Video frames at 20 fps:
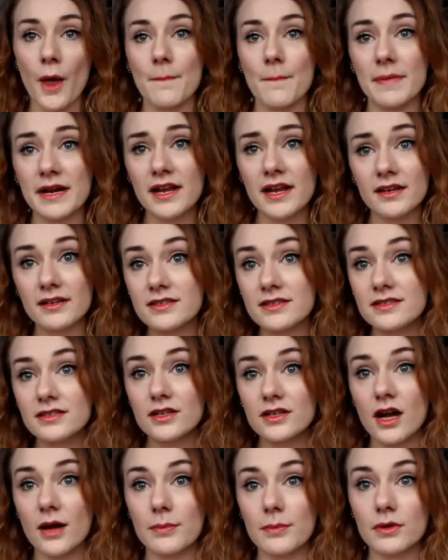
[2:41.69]
My next
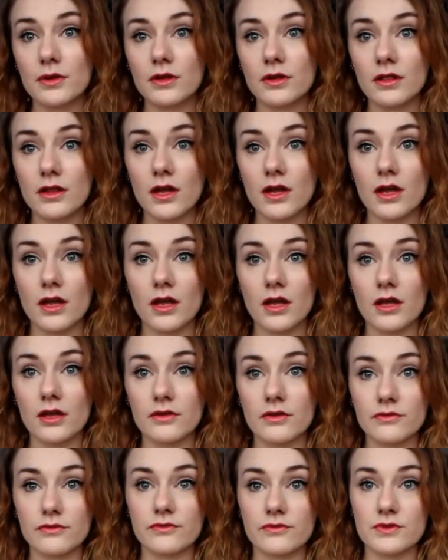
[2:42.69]
couple
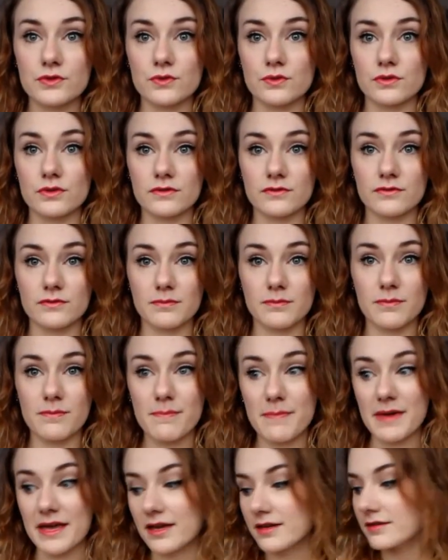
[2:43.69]
of sort of
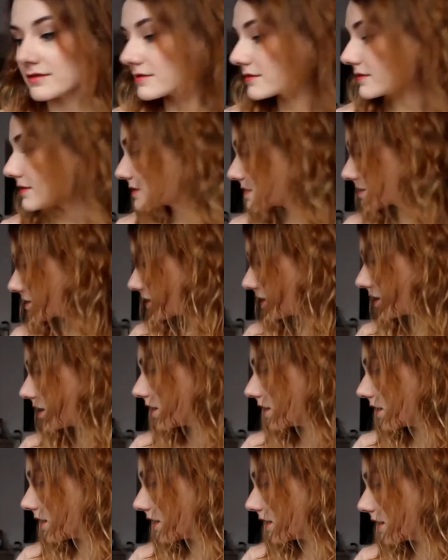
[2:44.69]
bits,
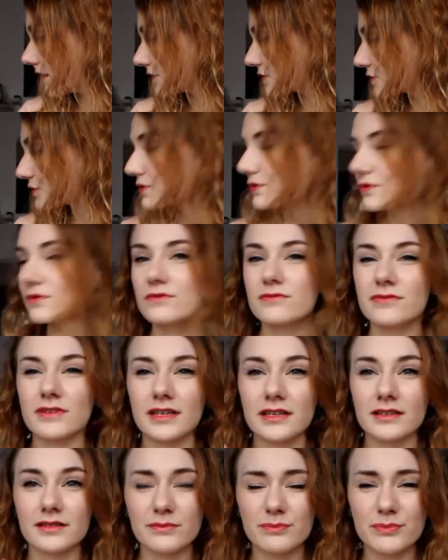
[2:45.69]
sort of
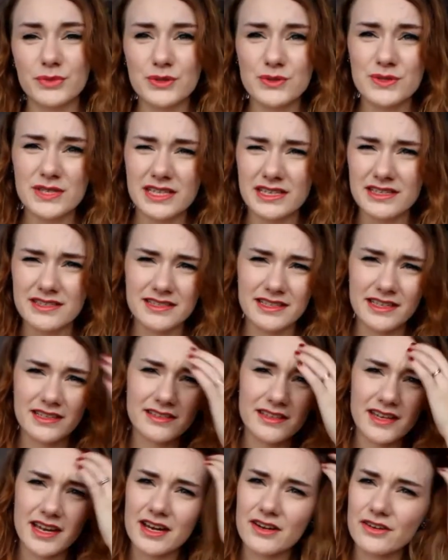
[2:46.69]
like beauty
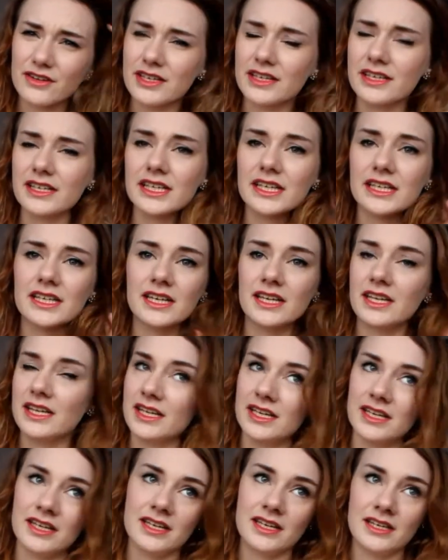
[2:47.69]
skincare-y
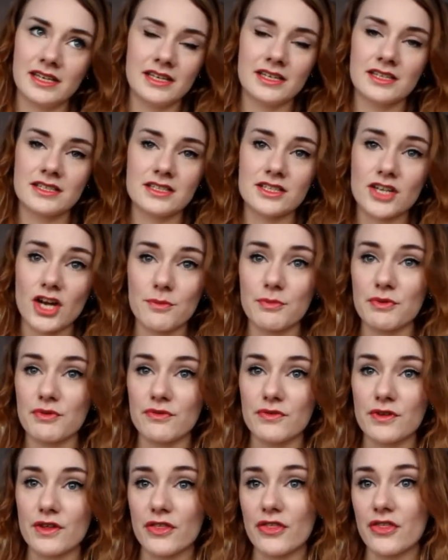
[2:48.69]
type of
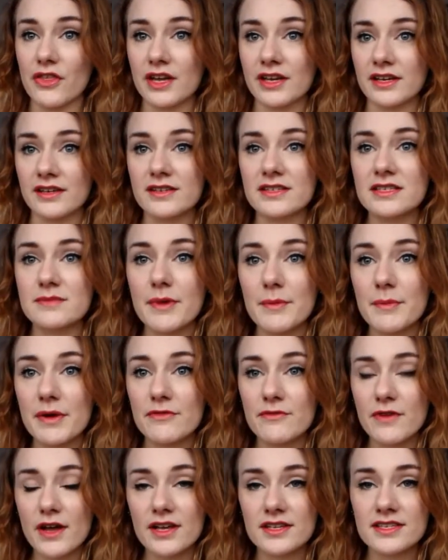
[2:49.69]
things, but my
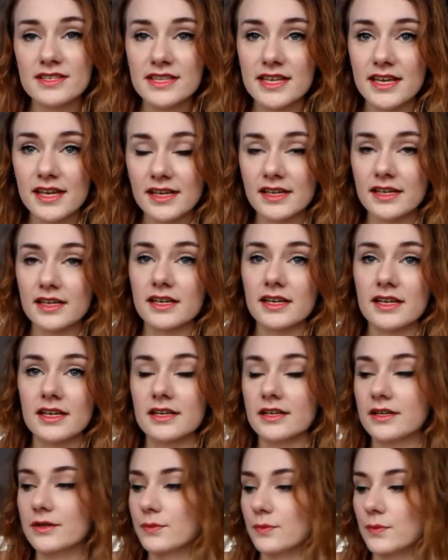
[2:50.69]
first thing
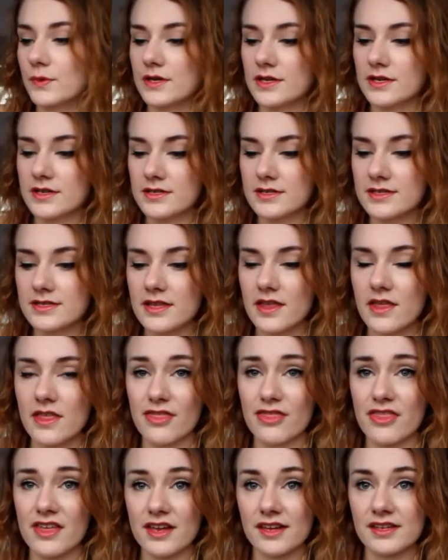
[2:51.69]
was
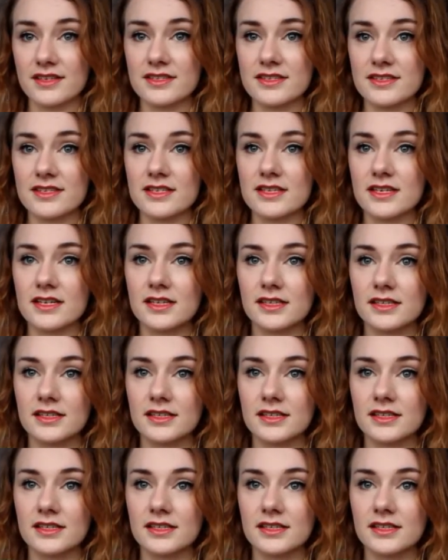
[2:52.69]
this,